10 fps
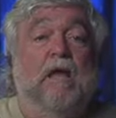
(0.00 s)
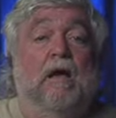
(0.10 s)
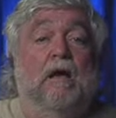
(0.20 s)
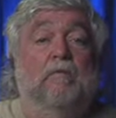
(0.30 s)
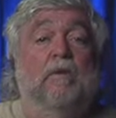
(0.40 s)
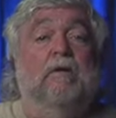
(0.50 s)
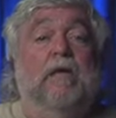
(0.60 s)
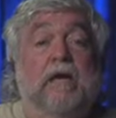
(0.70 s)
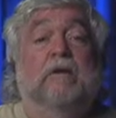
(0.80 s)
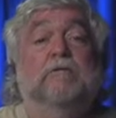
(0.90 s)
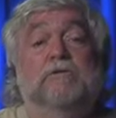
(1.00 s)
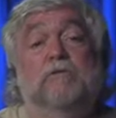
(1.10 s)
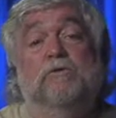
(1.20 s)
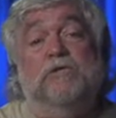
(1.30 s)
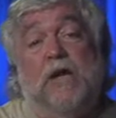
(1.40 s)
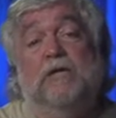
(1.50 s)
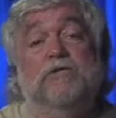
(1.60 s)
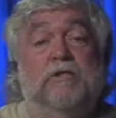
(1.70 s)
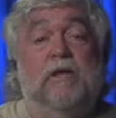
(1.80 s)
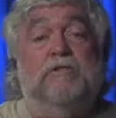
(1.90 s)
We're here to
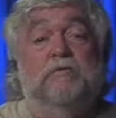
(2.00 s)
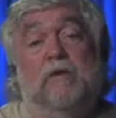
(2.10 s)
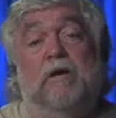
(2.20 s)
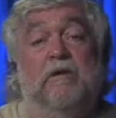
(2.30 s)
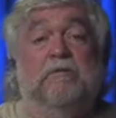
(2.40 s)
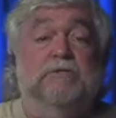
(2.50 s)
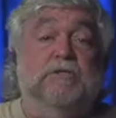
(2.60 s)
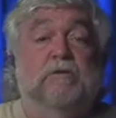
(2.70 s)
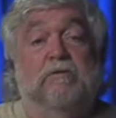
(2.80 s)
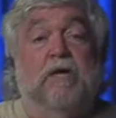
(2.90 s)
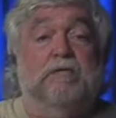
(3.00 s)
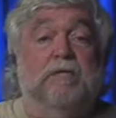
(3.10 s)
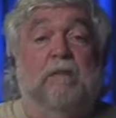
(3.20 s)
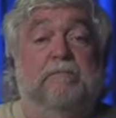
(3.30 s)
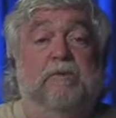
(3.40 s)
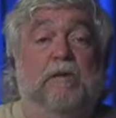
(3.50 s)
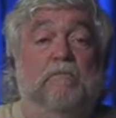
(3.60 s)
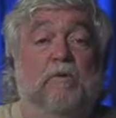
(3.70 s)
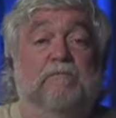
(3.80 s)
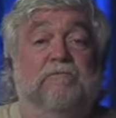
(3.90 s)
change things. We're here to stir things up, and
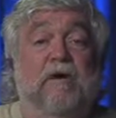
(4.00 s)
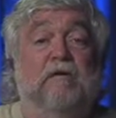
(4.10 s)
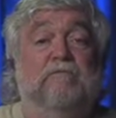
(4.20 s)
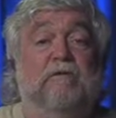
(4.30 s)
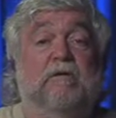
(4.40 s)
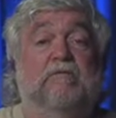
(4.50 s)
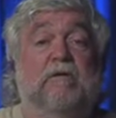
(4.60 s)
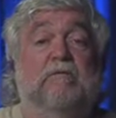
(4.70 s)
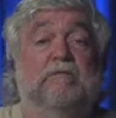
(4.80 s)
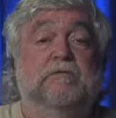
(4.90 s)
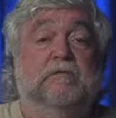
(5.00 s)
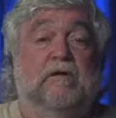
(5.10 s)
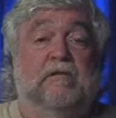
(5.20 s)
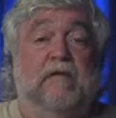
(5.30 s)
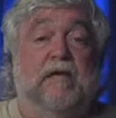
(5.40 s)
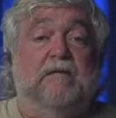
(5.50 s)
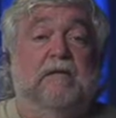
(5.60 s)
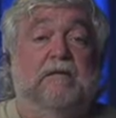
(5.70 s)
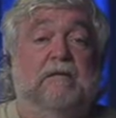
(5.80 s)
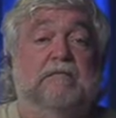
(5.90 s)
we're very, very thrilled that
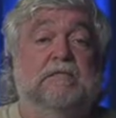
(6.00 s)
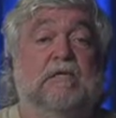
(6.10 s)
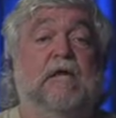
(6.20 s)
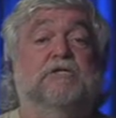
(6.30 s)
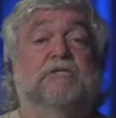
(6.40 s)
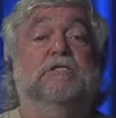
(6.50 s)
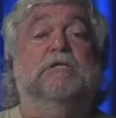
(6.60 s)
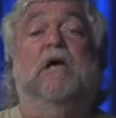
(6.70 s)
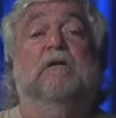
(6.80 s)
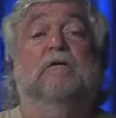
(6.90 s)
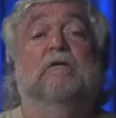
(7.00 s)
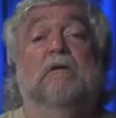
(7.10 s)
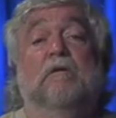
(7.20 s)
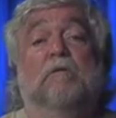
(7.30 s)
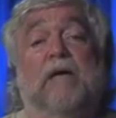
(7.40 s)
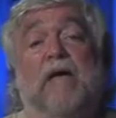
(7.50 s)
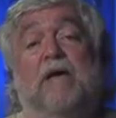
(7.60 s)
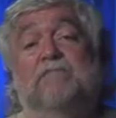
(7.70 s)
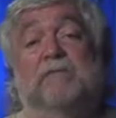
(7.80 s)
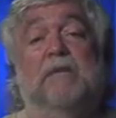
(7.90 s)
at this election cycle we
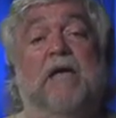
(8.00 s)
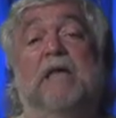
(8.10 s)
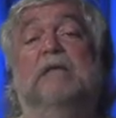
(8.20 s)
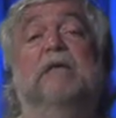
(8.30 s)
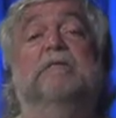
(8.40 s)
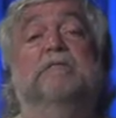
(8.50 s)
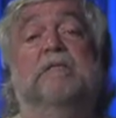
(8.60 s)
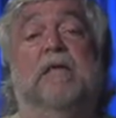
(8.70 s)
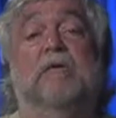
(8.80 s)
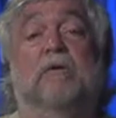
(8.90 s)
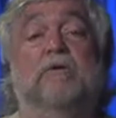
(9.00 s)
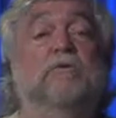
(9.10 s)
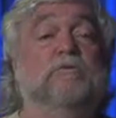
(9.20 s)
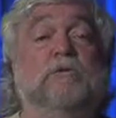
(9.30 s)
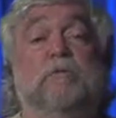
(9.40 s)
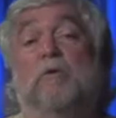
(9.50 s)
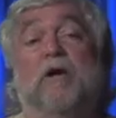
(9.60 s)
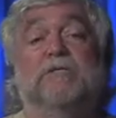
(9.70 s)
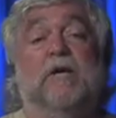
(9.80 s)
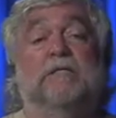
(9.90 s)
have some candidates that are new to the
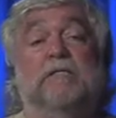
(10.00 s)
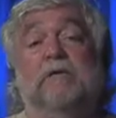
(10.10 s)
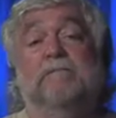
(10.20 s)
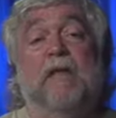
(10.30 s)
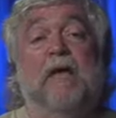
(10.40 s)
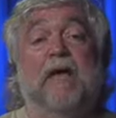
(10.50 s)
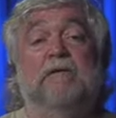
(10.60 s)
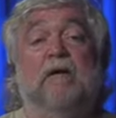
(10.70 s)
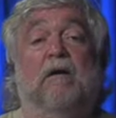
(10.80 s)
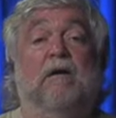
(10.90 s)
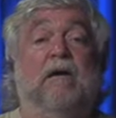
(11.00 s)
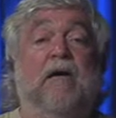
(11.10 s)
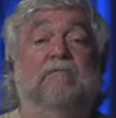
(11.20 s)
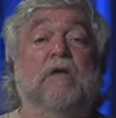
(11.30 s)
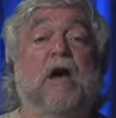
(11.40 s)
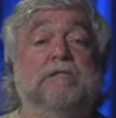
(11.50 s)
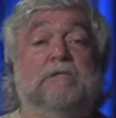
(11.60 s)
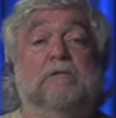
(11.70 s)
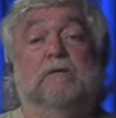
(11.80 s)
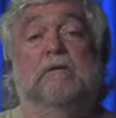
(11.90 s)
process and have
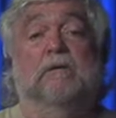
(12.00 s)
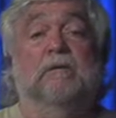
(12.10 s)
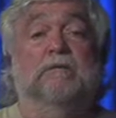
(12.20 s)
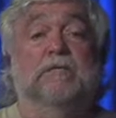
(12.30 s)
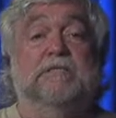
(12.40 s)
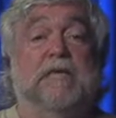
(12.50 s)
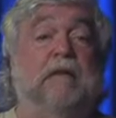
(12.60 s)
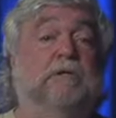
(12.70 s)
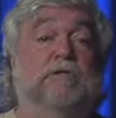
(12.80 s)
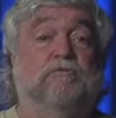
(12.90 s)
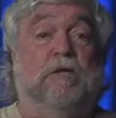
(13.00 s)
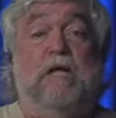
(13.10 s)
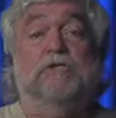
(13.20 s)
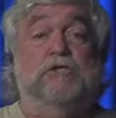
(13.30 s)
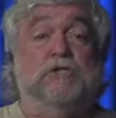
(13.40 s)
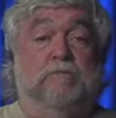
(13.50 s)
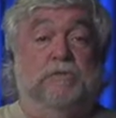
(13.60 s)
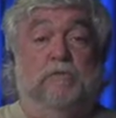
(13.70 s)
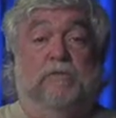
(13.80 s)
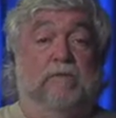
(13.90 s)
not established
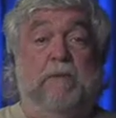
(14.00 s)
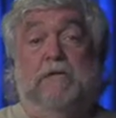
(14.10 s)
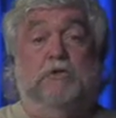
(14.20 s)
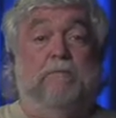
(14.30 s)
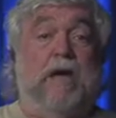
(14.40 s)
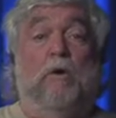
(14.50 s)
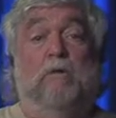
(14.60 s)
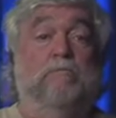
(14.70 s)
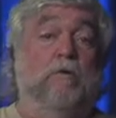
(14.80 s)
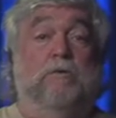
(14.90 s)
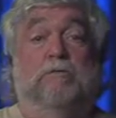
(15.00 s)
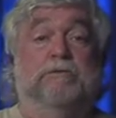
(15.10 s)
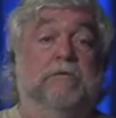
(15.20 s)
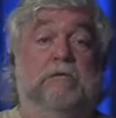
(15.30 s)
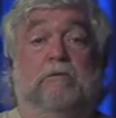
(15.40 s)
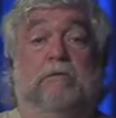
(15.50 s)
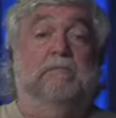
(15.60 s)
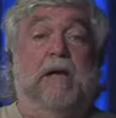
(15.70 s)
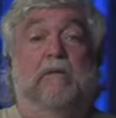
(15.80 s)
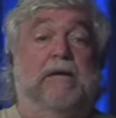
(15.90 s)
relationships with the major power brokers here
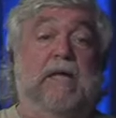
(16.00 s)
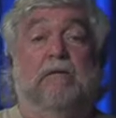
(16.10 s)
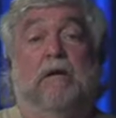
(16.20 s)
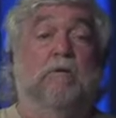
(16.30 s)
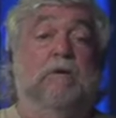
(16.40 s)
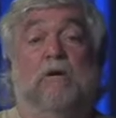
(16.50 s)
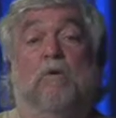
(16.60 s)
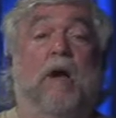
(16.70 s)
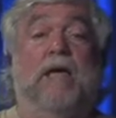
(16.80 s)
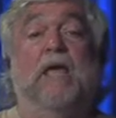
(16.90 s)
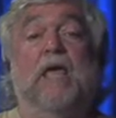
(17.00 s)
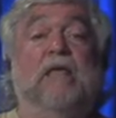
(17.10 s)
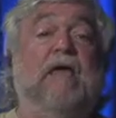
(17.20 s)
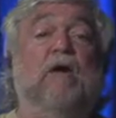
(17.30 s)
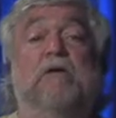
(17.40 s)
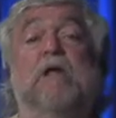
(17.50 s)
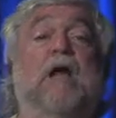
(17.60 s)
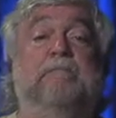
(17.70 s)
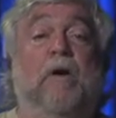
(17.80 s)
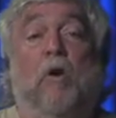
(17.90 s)
Maui County or in Hawaii. They are
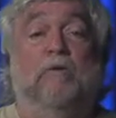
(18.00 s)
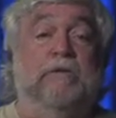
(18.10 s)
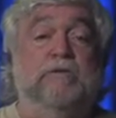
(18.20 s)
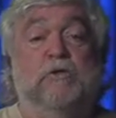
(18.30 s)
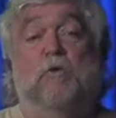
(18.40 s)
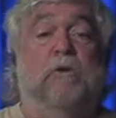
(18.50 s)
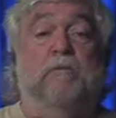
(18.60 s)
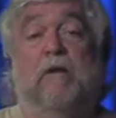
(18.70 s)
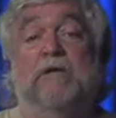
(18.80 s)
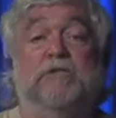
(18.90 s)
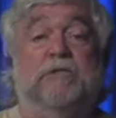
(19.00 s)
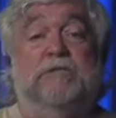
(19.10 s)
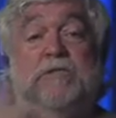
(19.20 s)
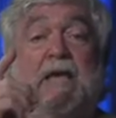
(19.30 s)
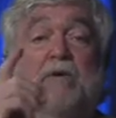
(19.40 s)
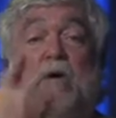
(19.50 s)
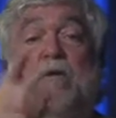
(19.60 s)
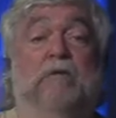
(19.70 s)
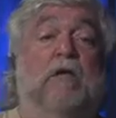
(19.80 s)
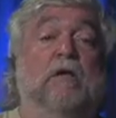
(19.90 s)
not beholden to corporations that
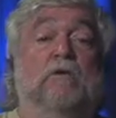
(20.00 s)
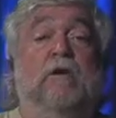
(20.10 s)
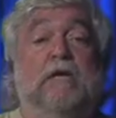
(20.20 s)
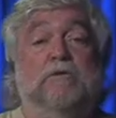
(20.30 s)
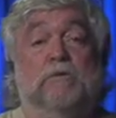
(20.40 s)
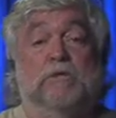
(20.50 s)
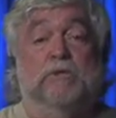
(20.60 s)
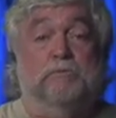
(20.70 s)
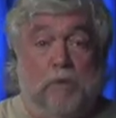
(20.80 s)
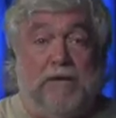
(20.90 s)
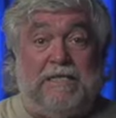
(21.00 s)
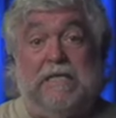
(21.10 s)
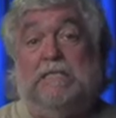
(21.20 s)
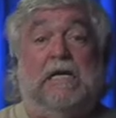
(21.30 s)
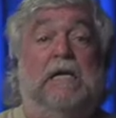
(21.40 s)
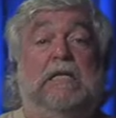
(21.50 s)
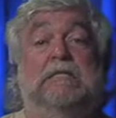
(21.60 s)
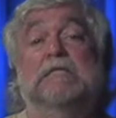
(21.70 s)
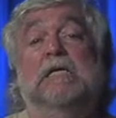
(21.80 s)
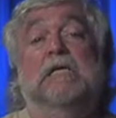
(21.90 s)
are looking to exploit these
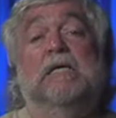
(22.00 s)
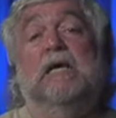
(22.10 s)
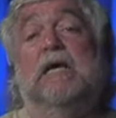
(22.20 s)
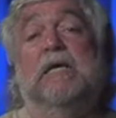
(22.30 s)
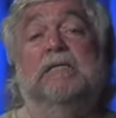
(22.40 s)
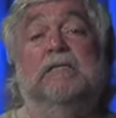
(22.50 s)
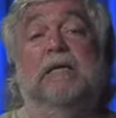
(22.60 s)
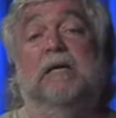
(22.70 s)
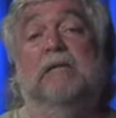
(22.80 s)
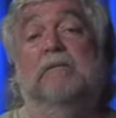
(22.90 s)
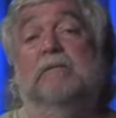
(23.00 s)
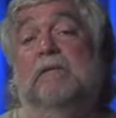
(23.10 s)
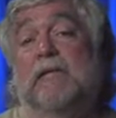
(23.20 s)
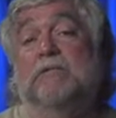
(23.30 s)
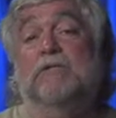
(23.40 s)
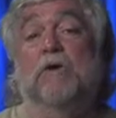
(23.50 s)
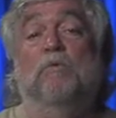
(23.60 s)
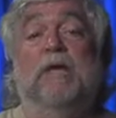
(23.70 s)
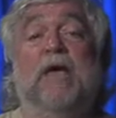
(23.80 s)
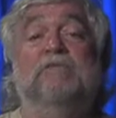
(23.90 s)
islands, and so
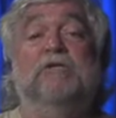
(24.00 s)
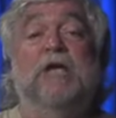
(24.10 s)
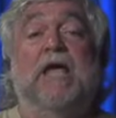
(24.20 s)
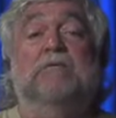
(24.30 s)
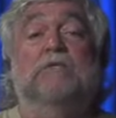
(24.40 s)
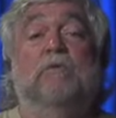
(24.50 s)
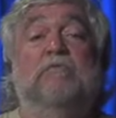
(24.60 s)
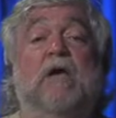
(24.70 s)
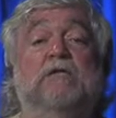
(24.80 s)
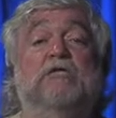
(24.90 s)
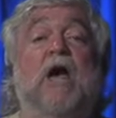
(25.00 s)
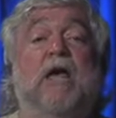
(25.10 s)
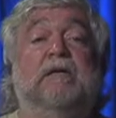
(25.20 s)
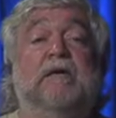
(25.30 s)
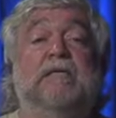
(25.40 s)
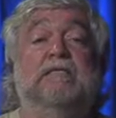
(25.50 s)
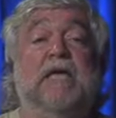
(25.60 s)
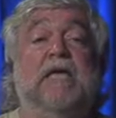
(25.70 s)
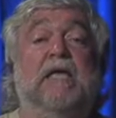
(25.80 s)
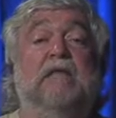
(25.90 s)
we have a chance. We've got a shot at
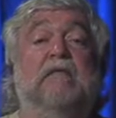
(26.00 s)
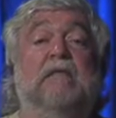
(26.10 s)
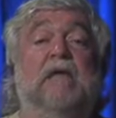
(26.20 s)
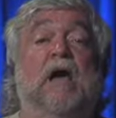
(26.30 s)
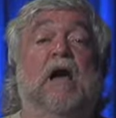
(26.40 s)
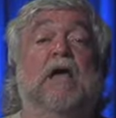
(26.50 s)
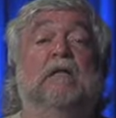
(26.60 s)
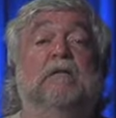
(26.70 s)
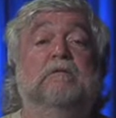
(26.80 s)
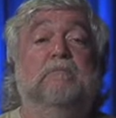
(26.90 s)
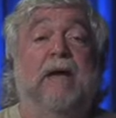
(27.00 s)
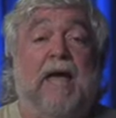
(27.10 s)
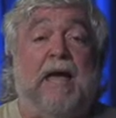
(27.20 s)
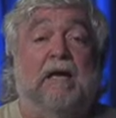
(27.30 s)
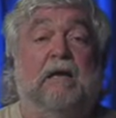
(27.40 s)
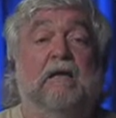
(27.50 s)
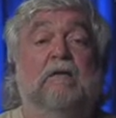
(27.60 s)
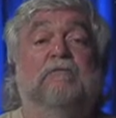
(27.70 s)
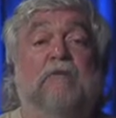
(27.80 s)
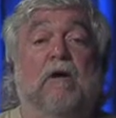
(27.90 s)
taking the island back
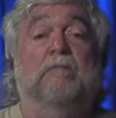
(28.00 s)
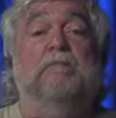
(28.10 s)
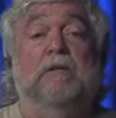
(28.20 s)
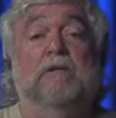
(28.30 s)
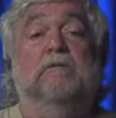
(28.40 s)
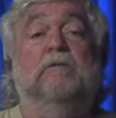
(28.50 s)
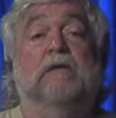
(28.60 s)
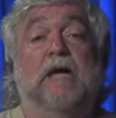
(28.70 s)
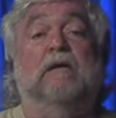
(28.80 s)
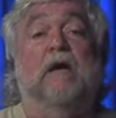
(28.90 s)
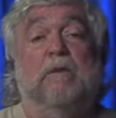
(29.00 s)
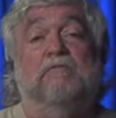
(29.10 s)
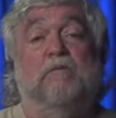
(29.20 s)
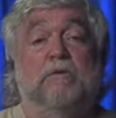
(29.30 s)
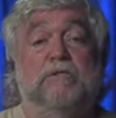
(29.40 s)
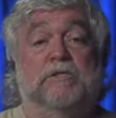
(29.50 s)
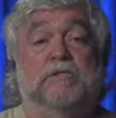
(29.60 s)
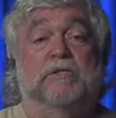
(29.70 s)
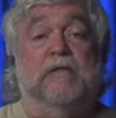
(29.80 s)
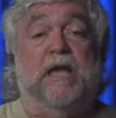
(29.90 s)
from political and economic
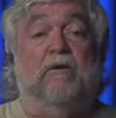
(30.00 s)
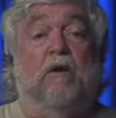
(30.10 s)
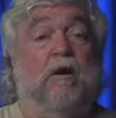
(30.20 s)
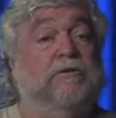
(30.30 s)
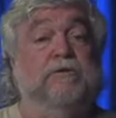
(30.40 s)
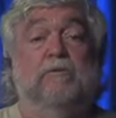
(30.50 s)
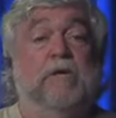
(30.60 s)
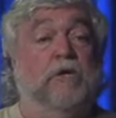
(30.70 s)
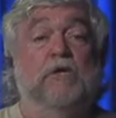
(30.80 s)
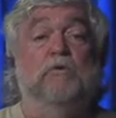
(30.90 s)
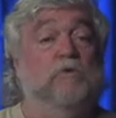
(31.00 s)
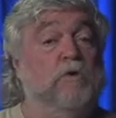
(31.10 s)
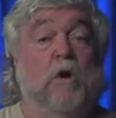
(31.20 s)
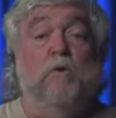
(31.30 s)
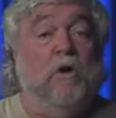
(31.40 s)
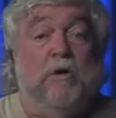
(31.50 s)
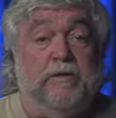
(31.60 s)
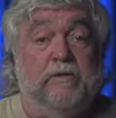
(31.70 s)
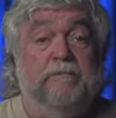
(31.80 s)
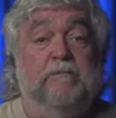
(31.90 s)
forces that are doing you no good.